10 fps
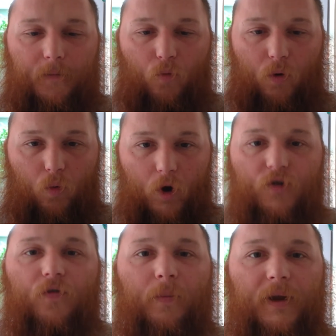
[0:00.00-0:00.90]
what works
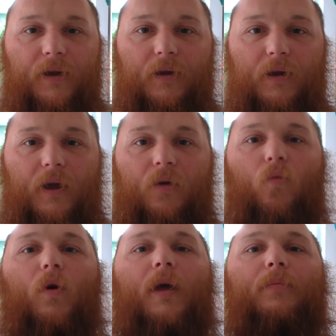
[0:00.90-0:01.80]
for me and
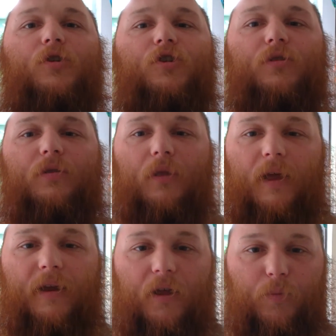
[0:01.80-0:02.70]
what I'm just
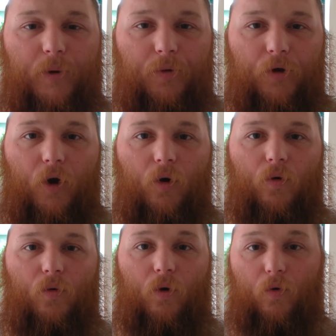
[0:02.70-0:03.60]
letting other people know
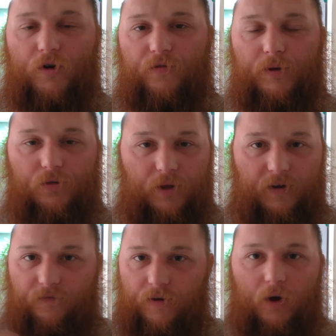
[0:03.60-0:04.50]
what works for me so they
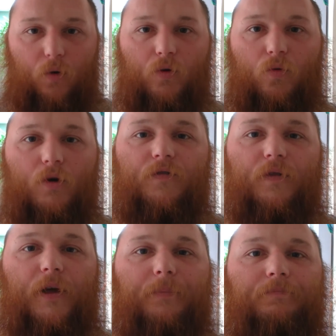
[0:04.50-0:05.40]
can figure out where it works for
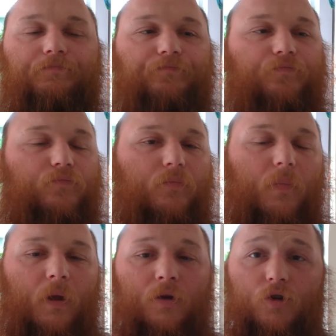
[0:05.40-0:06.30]
them.
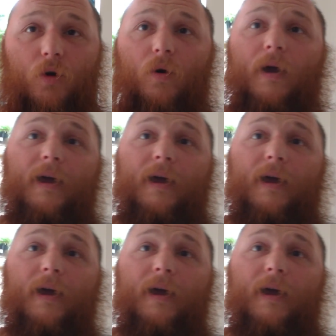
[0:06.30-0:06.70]
So